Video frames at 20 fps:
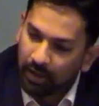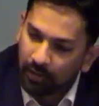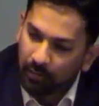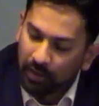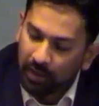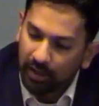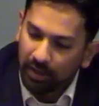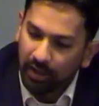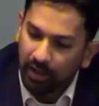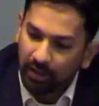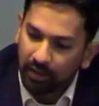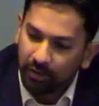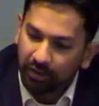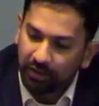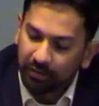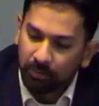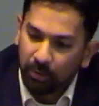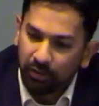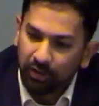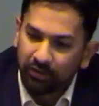Well, I go to
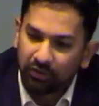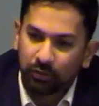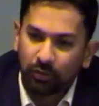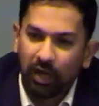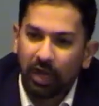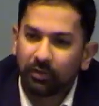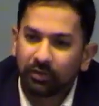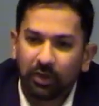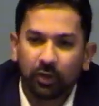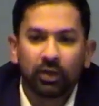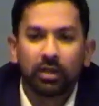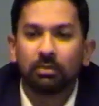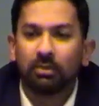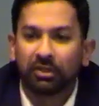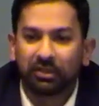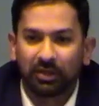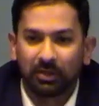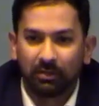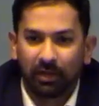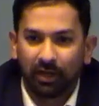this boarding school. I was the only
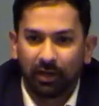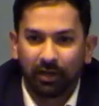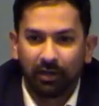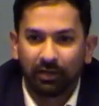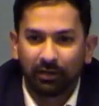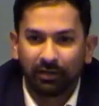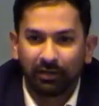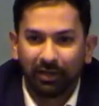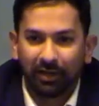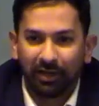Muslim there.